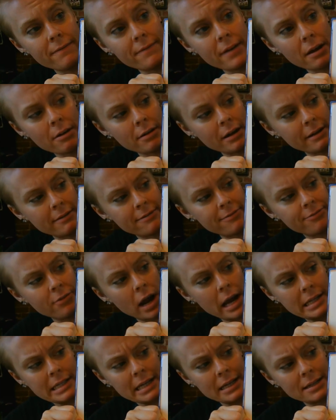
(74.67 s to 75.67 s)
very
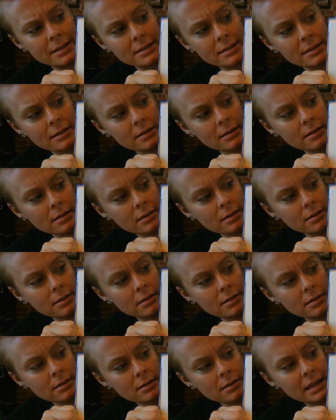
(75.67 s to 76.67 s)
frightened.
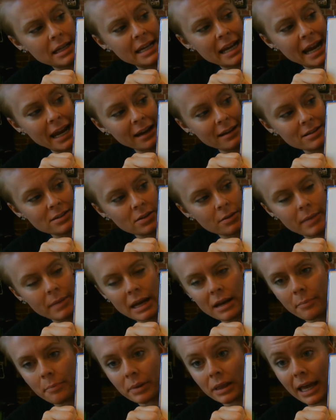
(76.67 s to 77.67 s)
Then Hansel
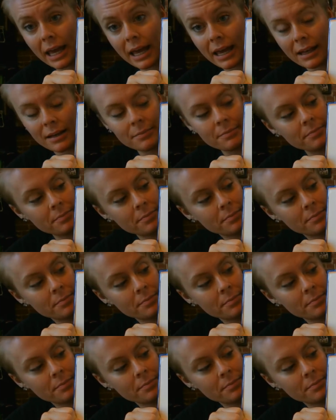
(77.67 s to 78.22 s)
made a plan.